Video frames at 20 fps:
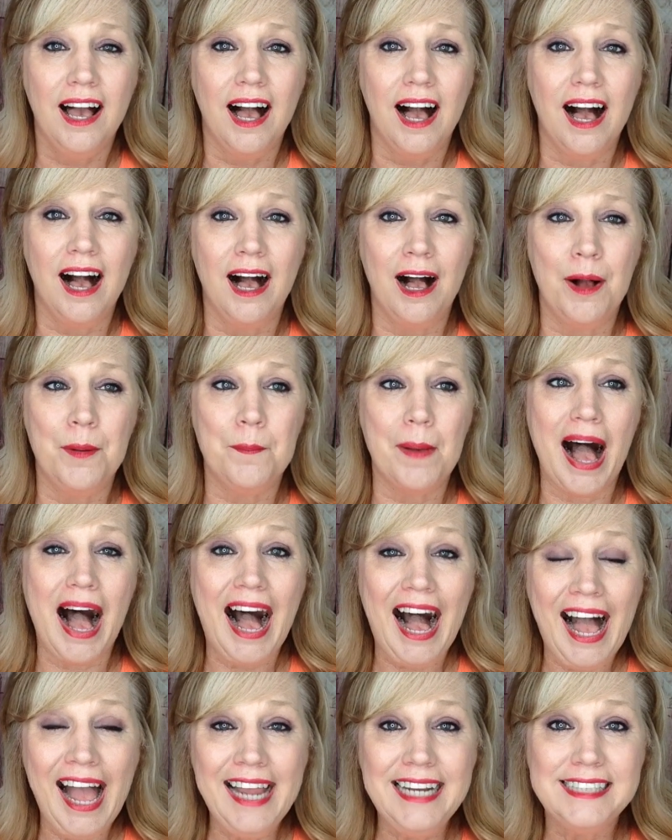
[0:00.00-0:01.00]

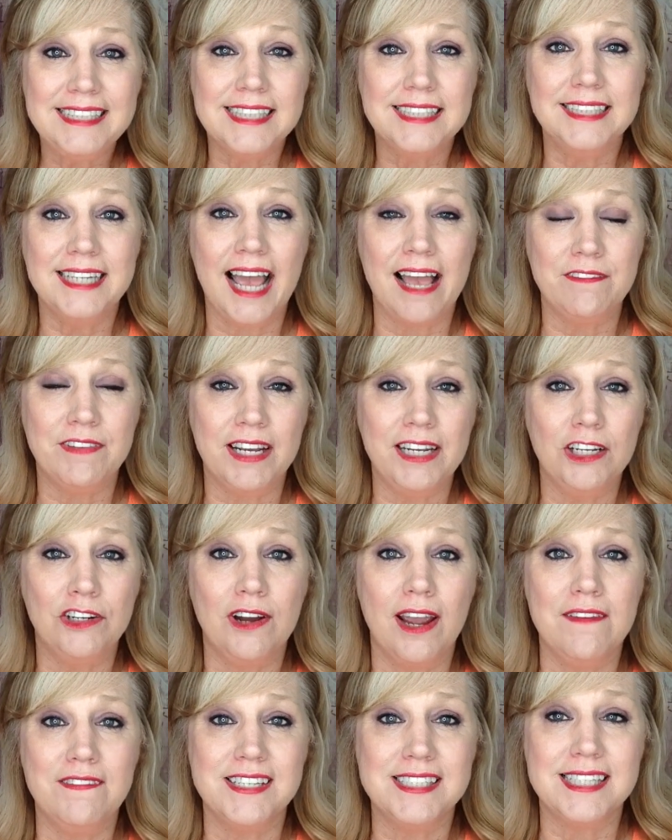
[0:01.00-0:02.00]
I didn't have any
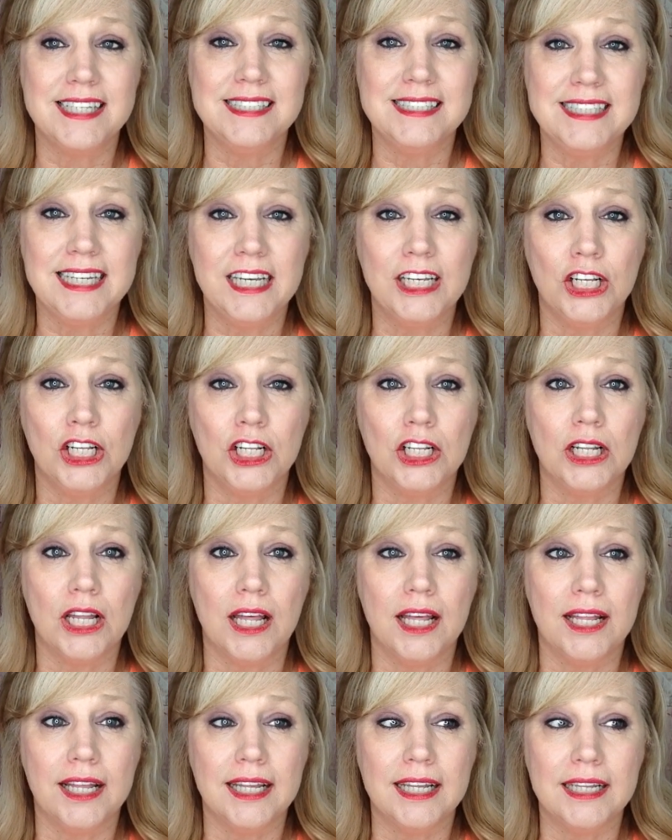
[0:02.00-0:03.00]
cravings
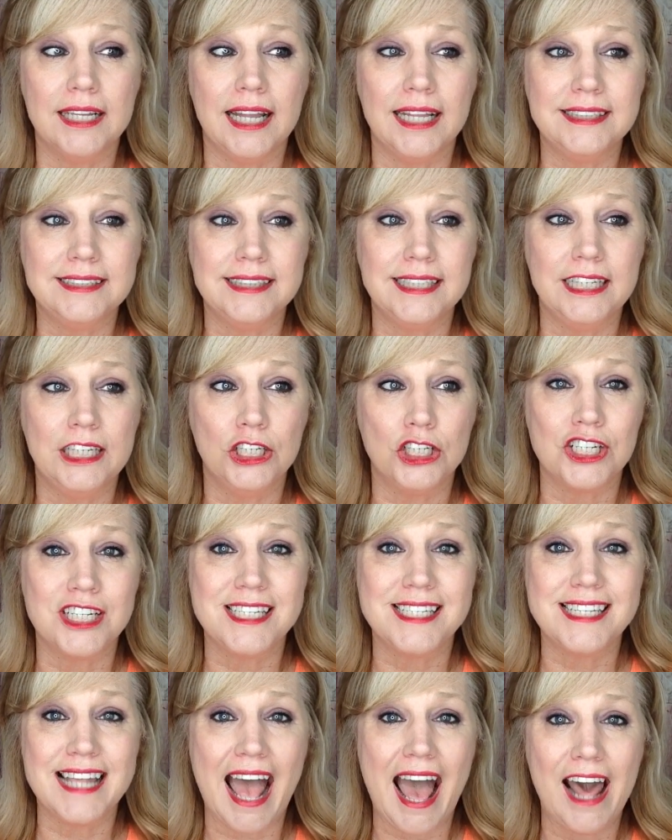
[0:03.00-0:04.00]
until, let's see here,
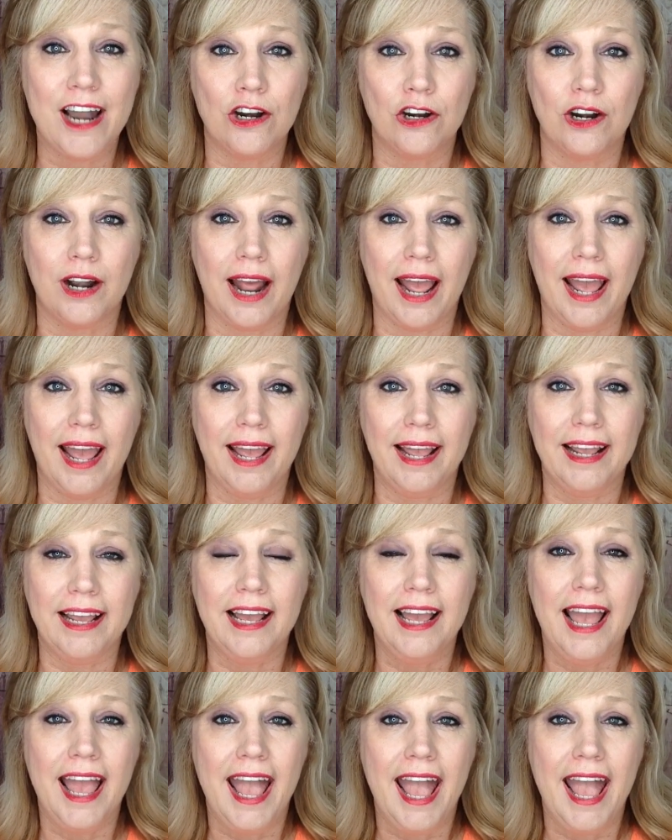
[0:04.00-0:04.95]
Saturday.